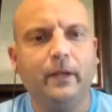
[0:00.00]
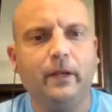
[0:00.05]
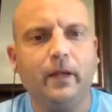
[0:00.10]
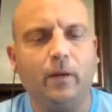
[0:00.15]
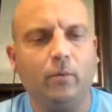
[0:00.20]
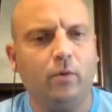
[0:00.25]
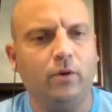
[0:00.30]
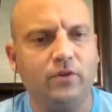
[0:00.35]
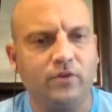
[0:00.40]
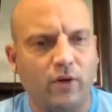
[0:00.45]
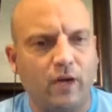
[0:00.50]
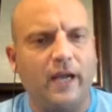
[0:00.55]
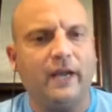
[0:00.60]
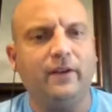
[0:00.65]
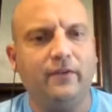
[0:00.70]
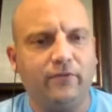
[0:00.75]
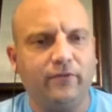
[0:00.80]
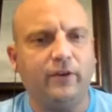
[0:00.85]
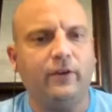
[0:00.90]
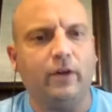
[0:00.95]
And we're trying
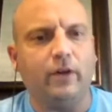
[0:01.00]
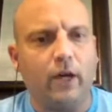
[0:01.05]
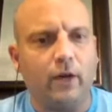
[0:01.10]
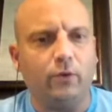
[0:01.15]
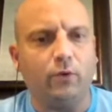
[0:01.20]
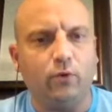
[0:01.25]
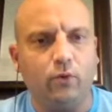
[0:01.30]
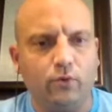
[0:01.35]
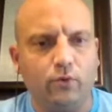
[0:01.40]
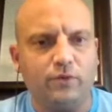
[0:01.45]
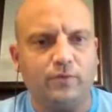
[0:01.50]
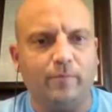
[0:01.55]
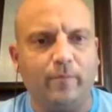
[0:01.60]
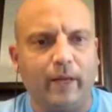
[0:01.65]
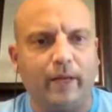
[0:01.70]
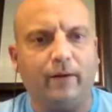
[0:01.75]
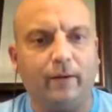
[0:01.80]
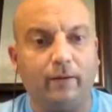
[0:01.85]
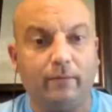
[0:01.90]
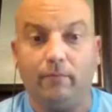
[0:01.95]
to figure out who's better.